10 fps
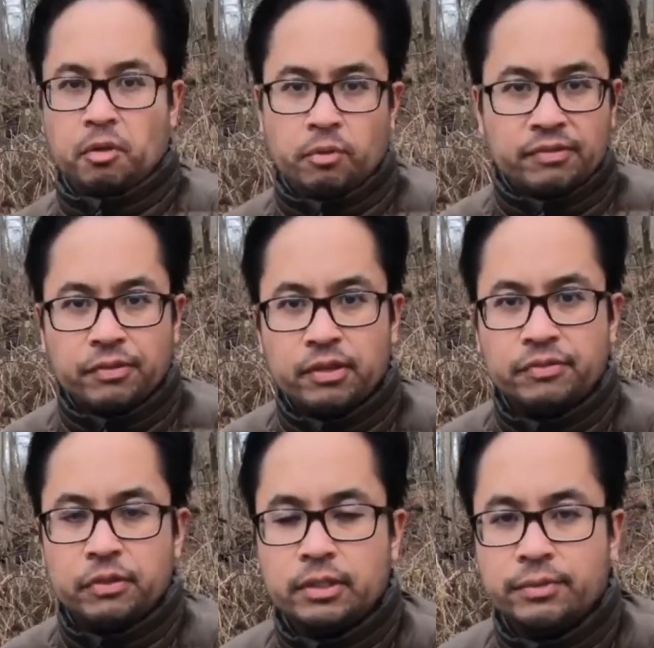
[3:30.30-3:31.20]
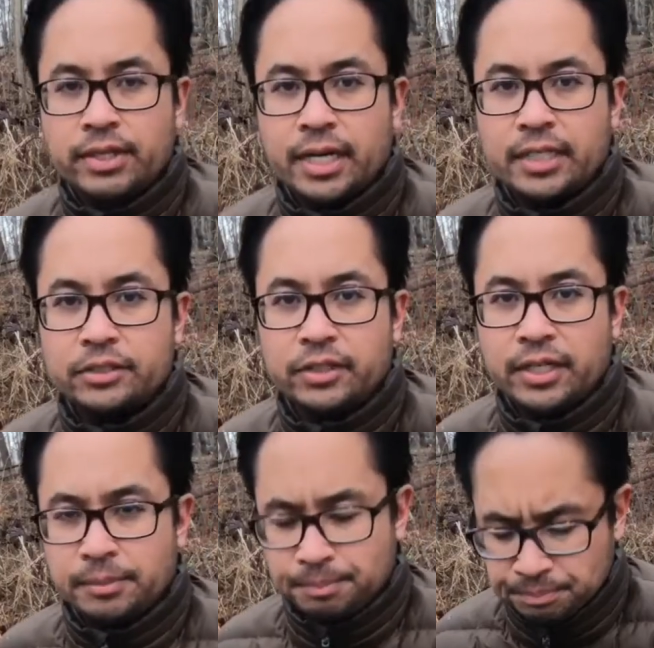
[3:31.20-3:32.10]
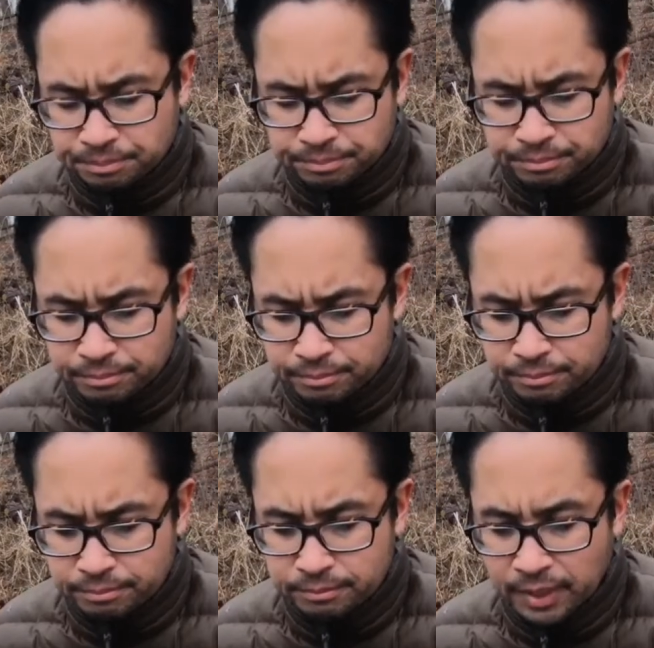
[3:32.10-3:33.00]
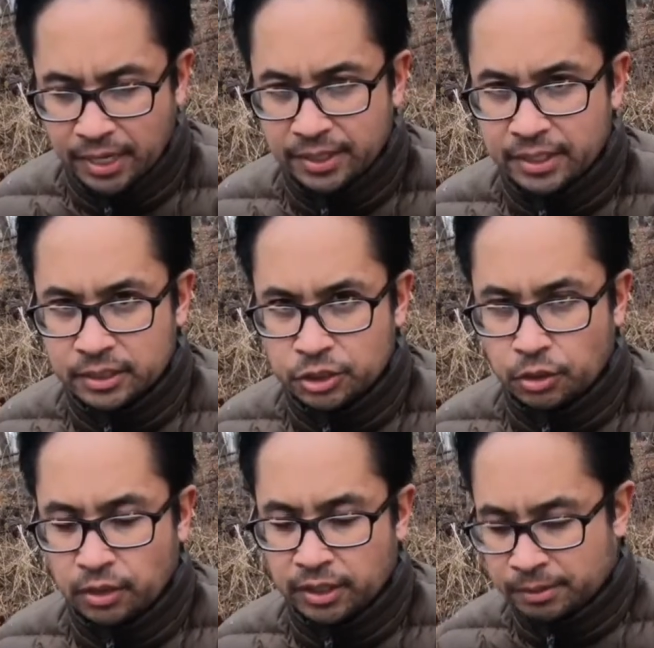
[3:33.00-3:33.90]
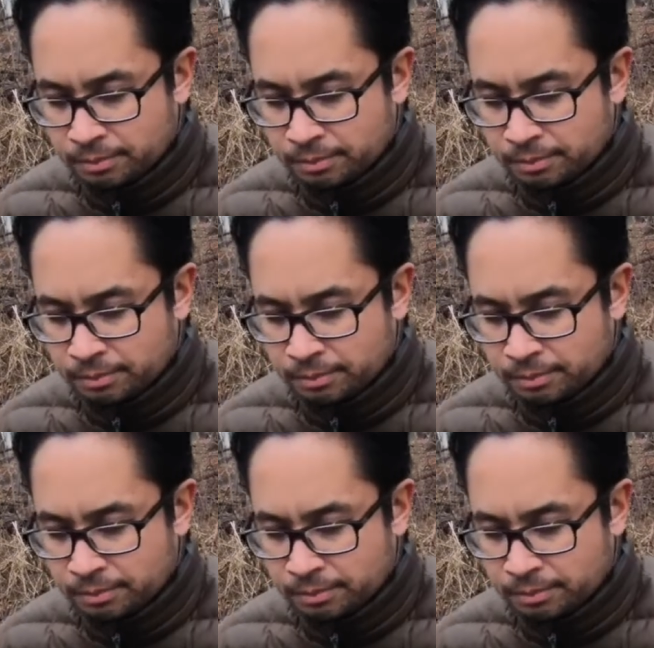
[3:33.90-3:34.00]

wait for the food to rehydrate, and then enjoy.